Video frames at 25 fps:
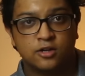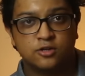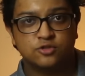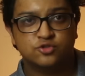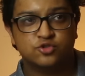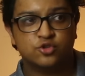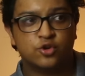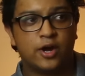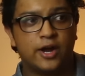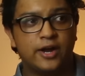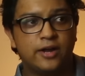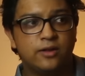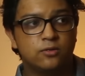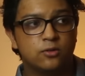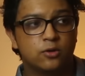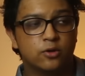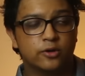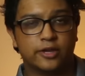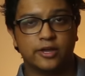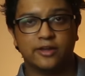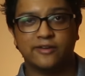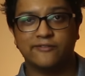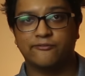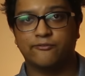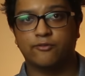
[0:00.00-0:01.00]
Try
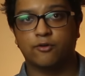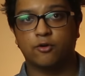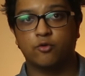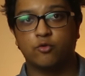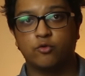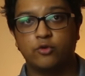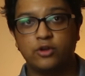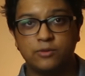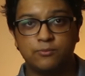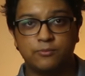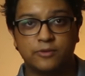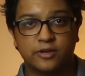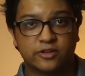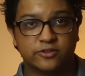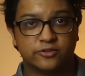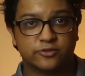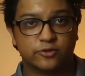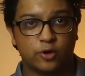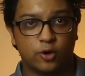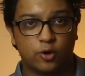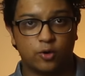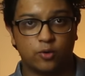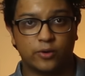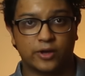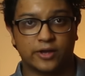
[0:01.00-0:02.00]
looking for
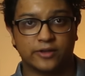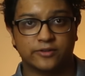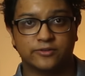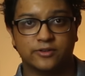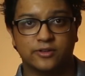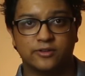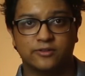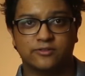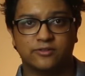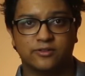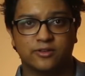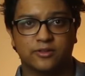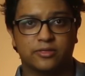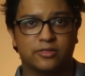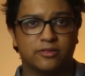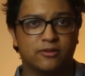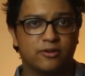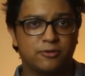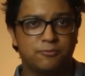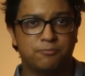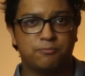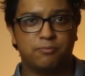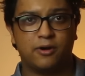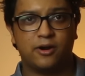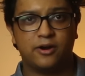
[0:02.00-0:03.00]
Remix OS. It's a
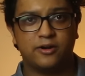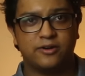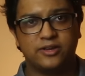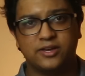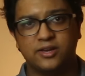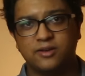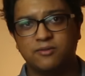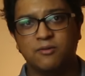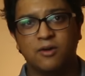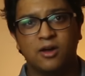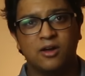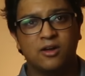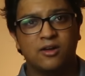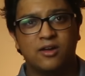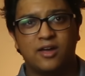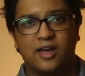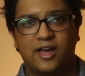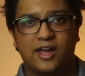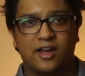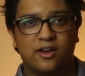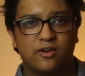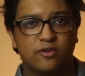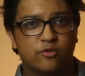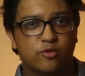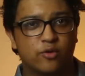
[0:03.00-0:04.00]
third-party
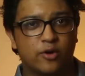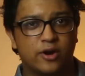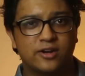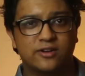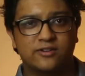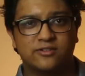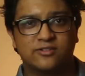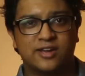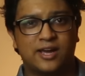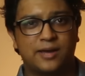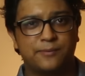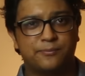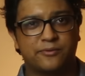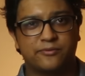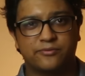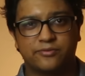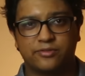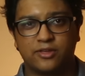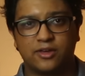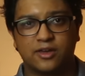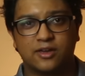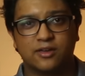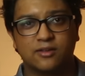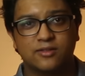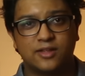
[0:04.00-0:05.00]
Android type of
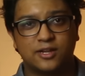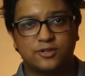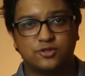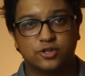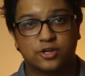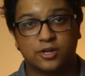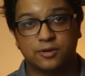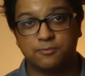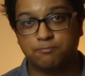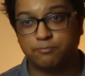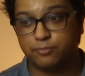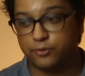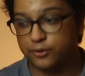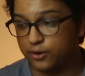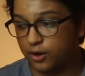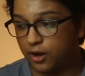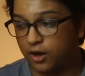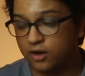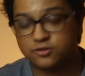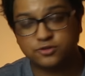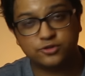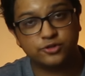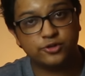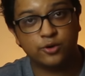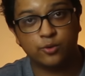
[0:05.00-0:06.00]
thing that you can put
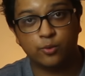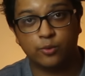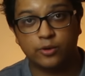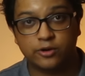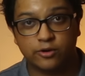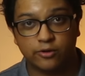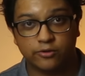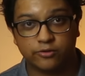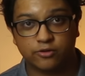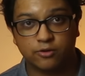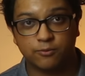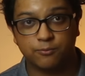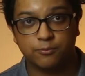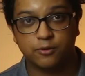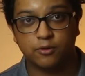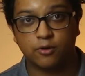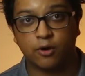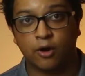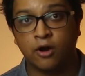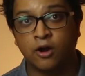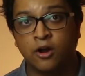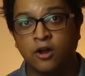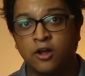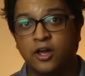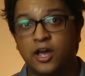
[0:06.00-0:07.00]
onto your Windows
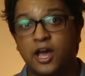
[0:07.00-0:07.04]
computer.